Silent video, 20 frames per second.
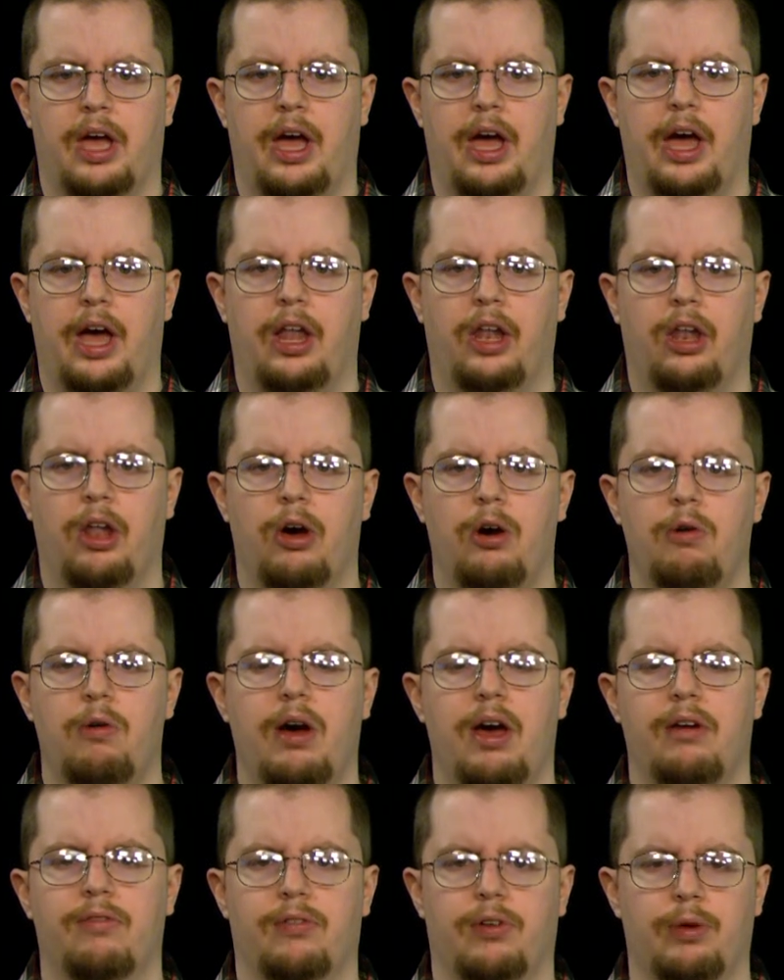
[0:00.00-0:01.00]
Hello
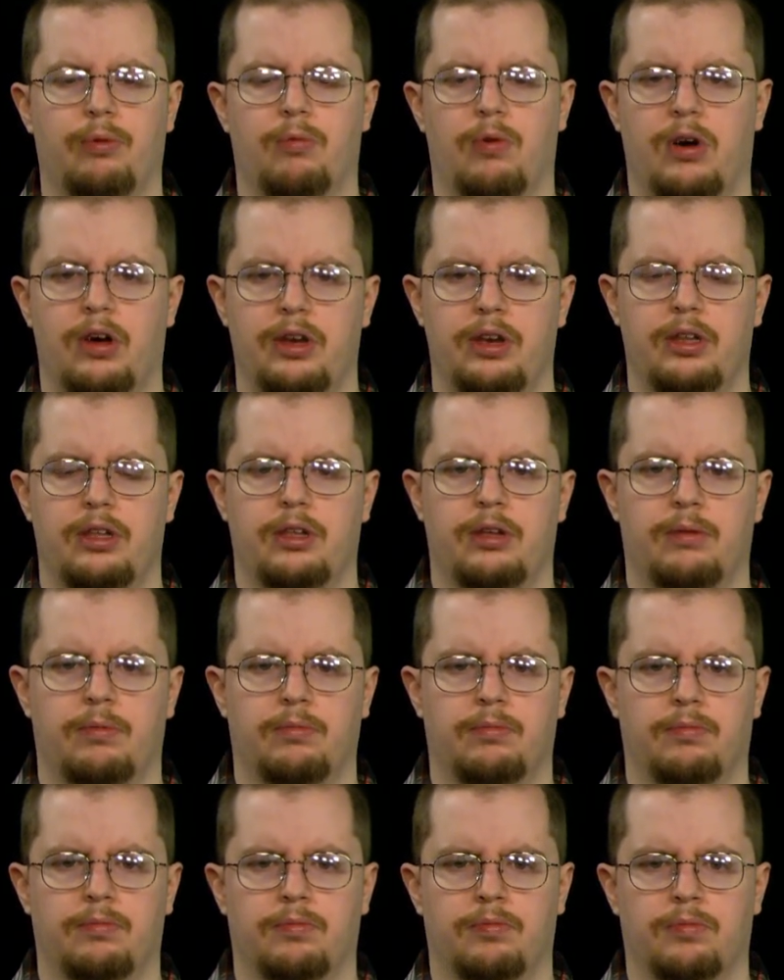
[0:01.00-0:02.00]
everyone.
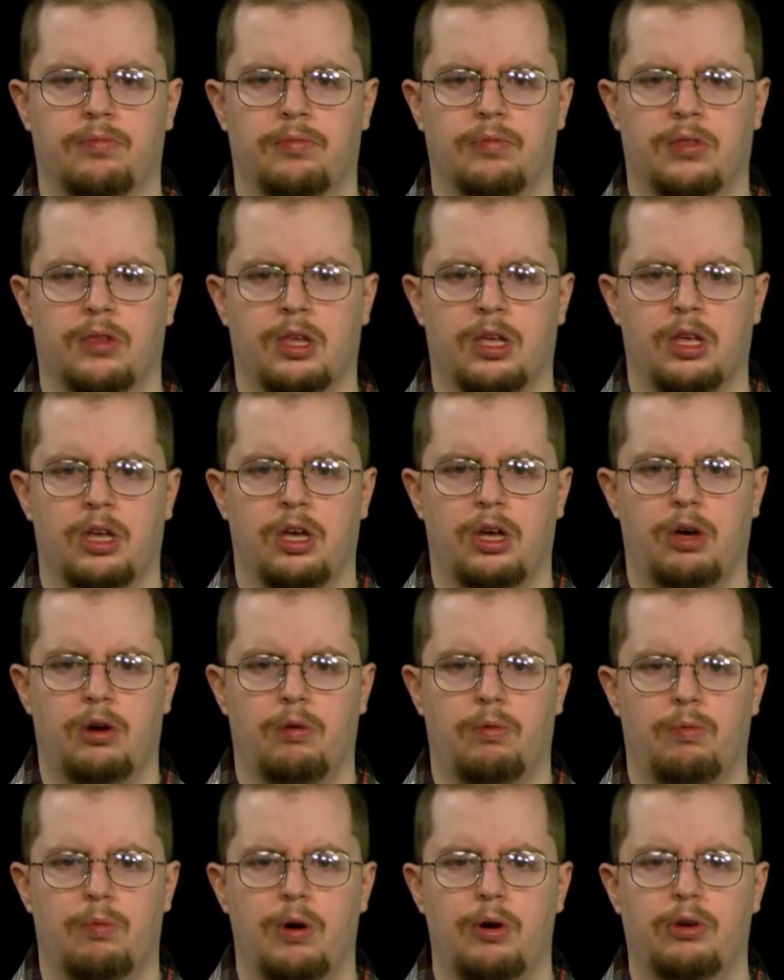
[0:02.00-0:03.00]

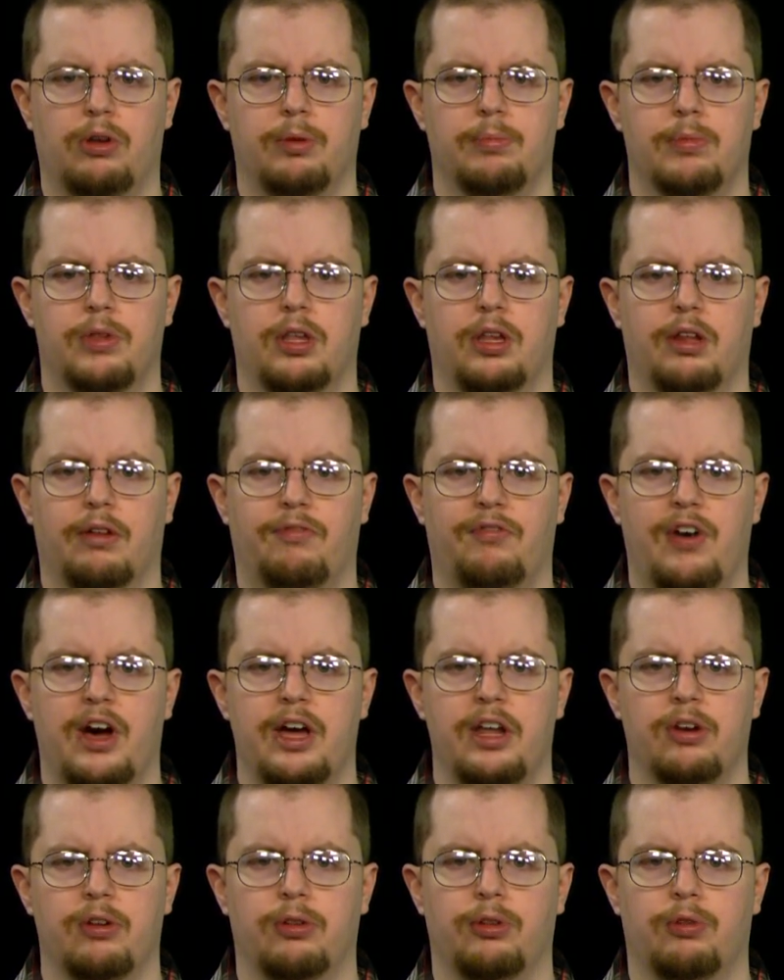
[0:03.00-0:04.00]
Welcome to the
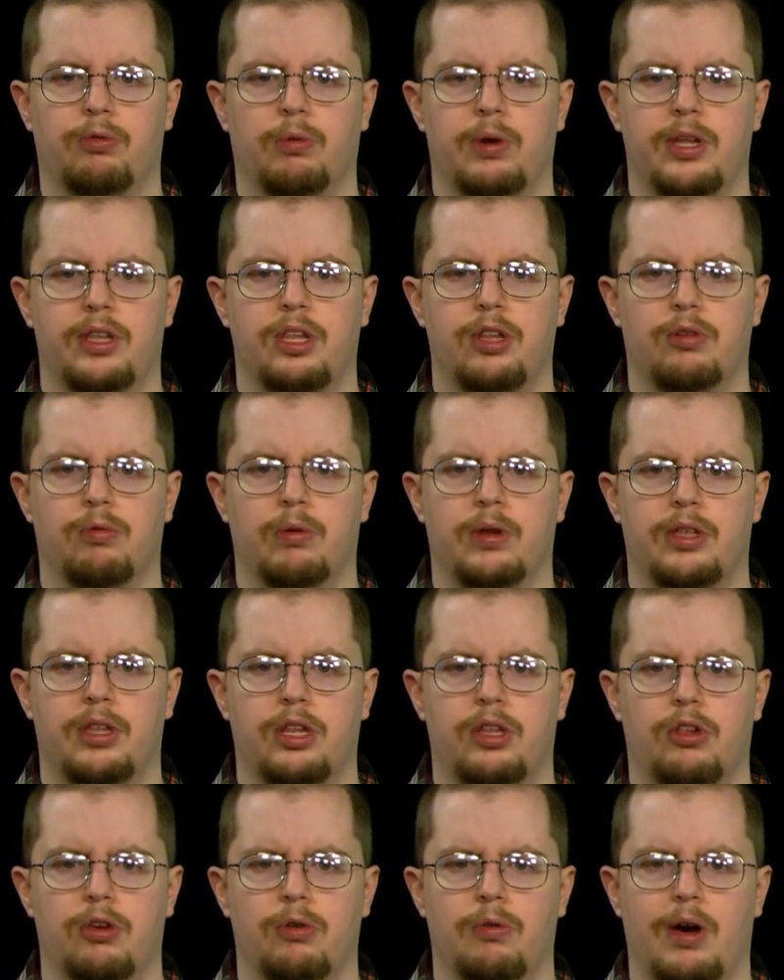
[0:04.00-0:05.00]
final
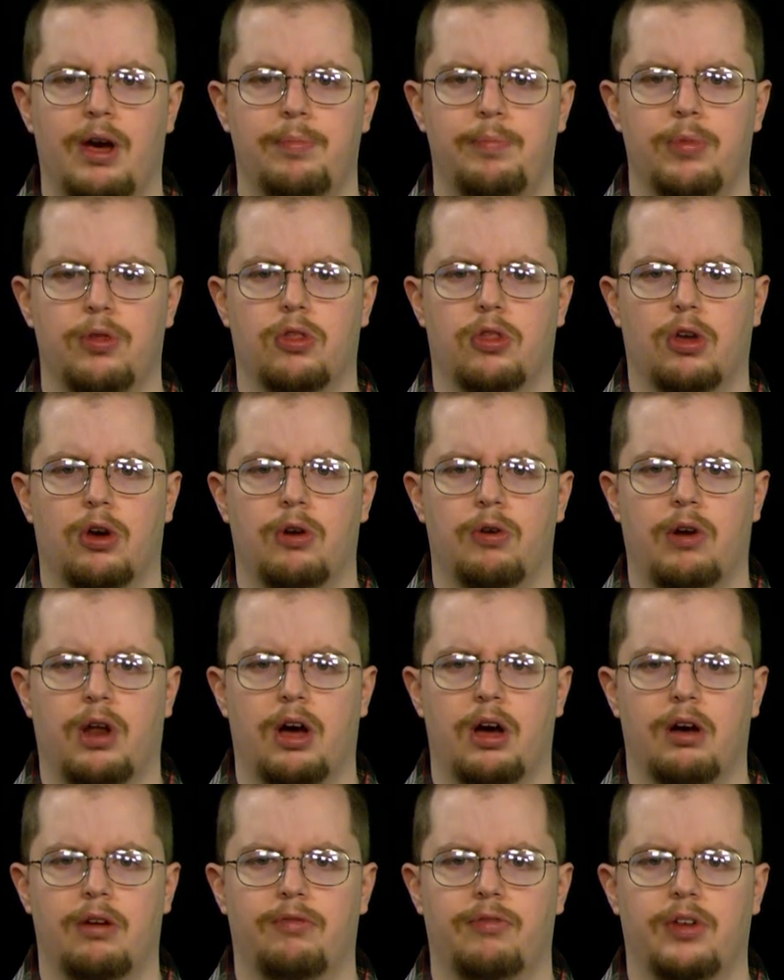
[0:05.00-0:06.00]
2022 episode
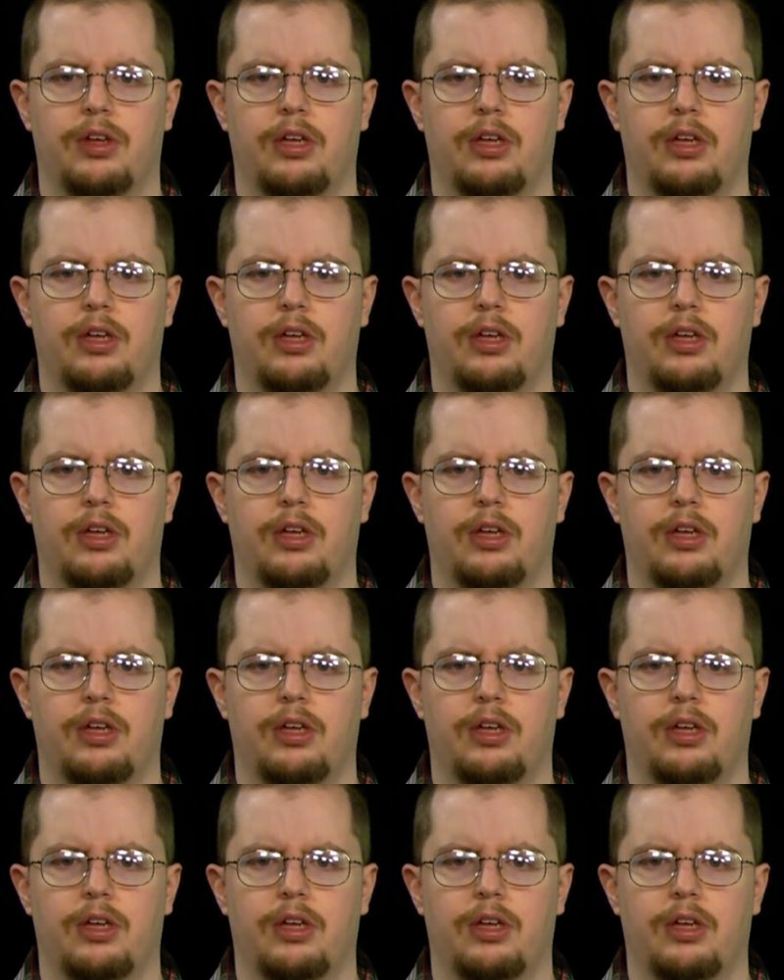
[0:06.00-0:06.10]
of